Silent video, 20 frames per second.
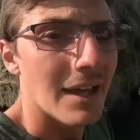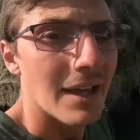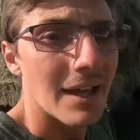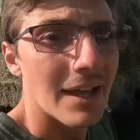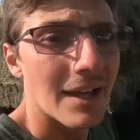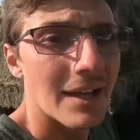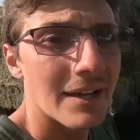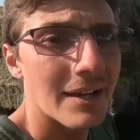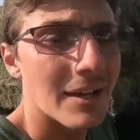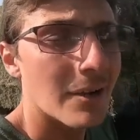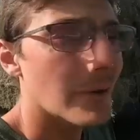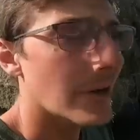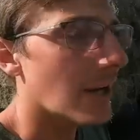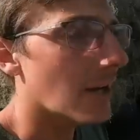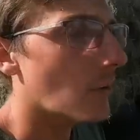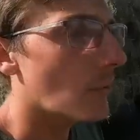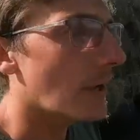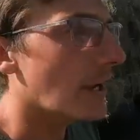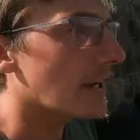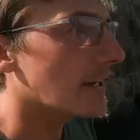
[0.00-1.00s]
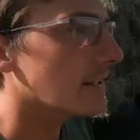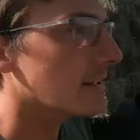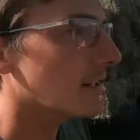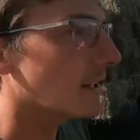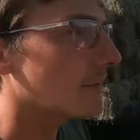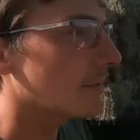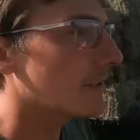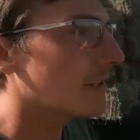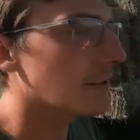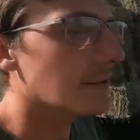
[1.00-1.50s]
And uh, we got a wagon
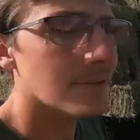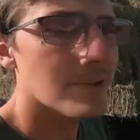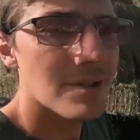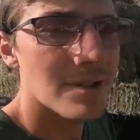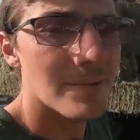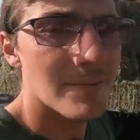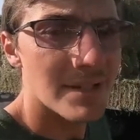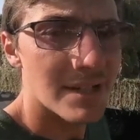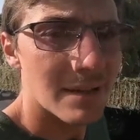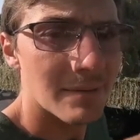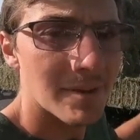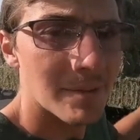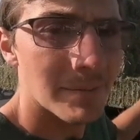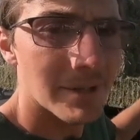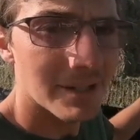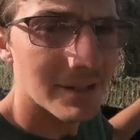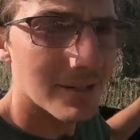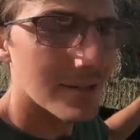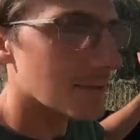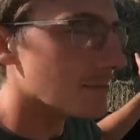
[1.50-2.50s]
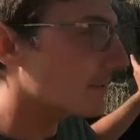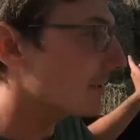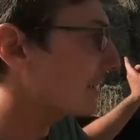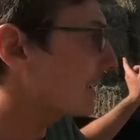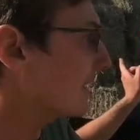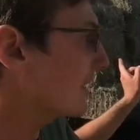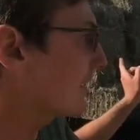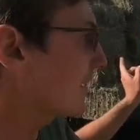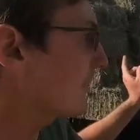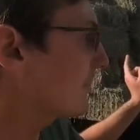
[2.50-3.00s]
coming. Uncle Jim's coming to pick this
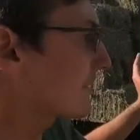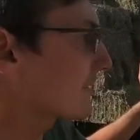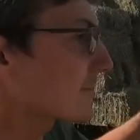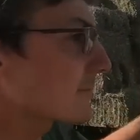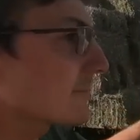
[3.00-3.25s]
wagon up and